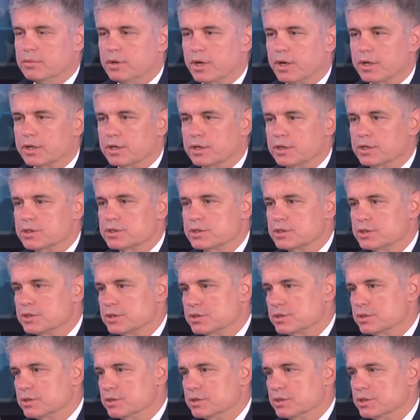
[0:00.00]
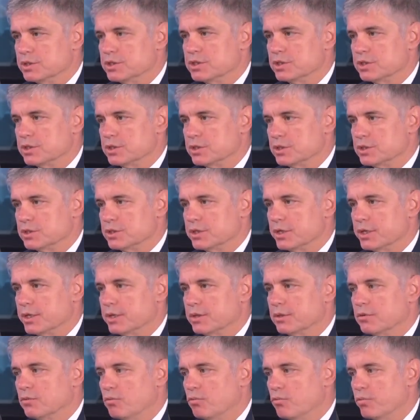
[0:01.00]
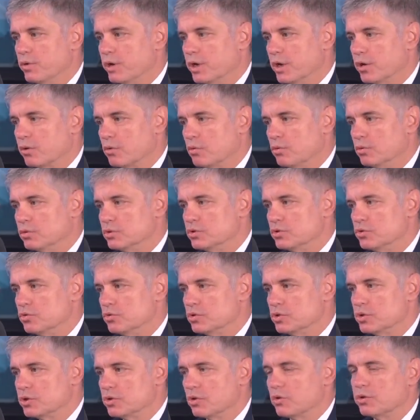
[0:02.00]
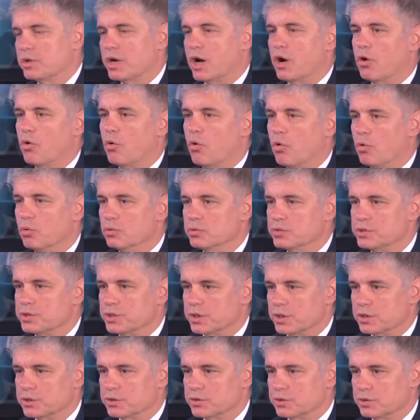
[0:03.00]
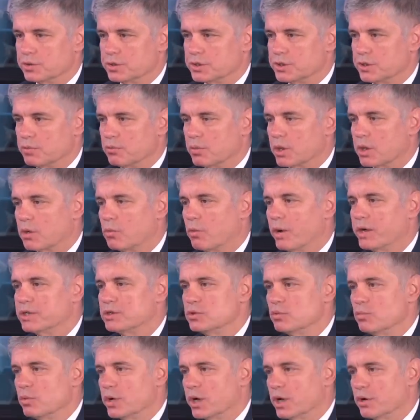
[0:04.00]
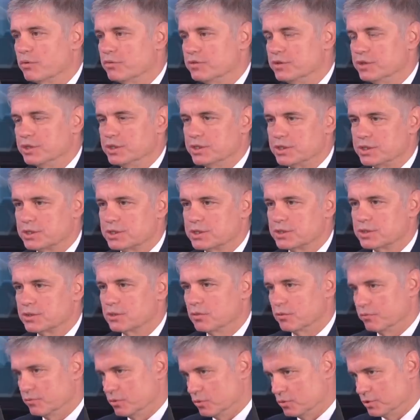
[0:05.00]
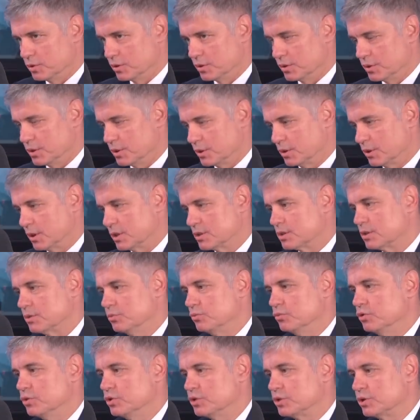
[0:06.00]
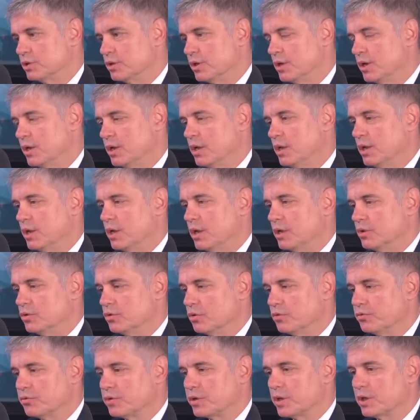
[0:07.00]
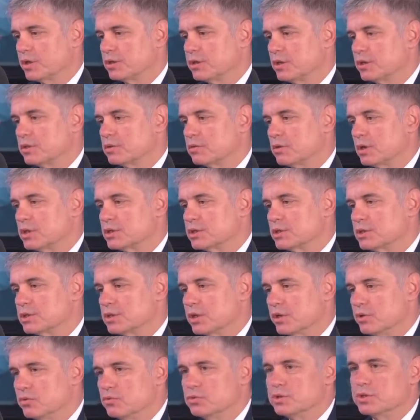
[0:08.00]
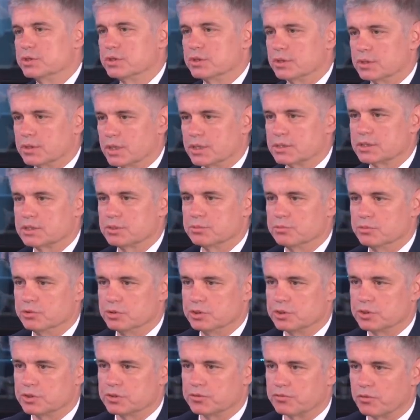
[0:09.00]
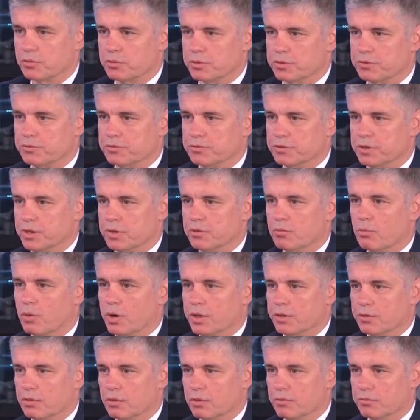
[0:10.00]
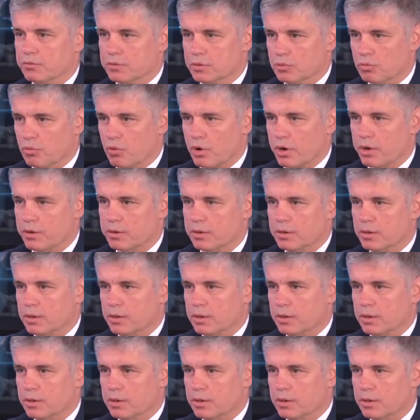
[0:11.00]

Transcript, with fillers: I guess its decision is there. We are going to use it on our own territory, so we're quite aware of the risks of using the cluster munition. And don't forget that Russians are using the cluster munitions from the day 1 of the war.